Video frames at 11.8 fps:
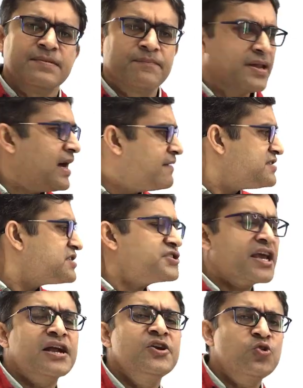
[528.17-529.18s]
simple. I've just
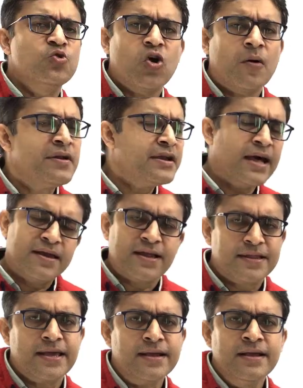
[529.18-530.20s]
taken 2 common, done
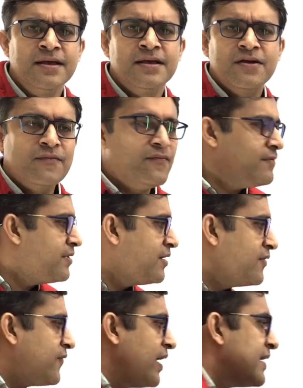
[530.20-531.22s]
nothing.
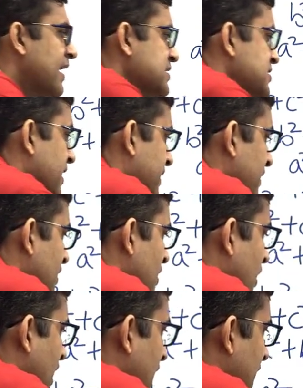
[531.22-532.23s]
Fantastic.
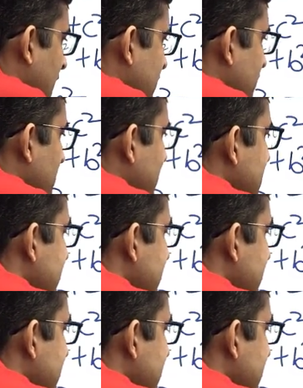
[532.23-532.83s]
It will be